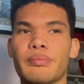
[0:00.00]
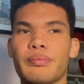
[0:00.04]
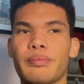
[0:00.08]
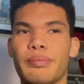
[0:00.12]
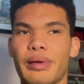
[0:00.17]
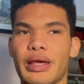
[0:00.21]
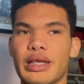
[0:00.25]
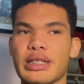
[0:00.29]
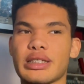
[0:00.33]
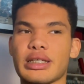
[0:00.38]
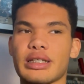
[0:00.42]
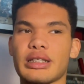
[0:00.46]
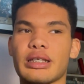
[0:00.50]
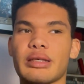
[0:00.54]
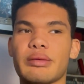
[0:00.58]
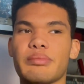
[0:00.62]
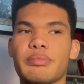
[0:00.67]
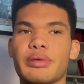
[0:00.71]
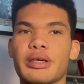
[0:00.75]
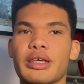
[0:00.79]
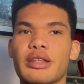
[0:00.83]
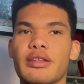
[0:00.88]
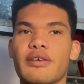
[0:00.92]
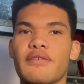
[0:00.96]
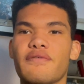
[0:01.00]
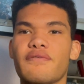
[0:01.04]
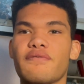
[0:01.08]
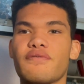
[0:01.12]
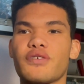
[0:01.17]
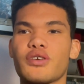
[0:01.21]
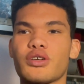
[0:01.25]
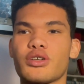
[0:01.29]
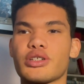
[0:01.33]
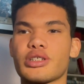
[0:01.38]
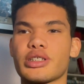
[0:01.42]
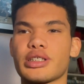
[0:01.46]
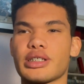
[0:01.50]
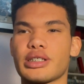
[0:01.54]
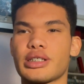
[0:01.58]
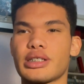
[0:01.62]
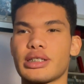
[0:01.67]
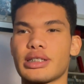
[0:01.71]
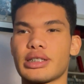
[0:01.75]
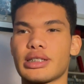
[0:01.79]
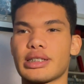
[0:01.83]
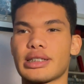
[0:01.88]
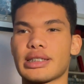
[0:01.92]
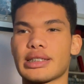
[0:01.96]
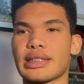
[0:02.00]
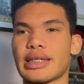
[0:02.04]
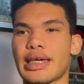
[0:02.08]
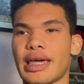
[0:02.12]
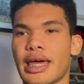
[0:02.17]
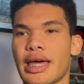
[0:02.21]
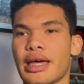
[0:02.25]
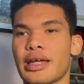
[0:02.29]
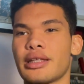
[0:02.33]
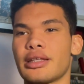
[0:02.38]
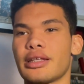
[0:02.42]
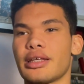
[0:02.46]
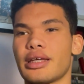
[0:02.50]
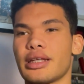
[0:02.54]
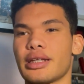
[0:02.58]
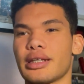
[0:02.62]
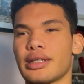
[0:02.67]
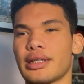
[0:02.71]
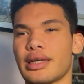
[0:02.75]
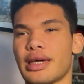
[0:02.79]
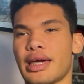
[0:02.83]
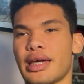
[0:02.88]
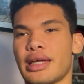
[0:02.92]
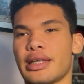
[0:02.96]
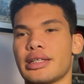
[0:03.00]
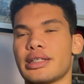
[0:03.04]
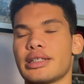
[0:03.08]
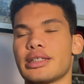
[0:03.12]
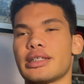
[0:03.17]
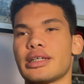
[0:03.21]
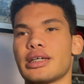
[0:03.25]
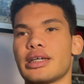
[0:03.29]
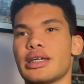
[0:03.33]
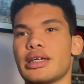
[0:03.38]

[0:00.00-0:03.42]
basically be the first scan and and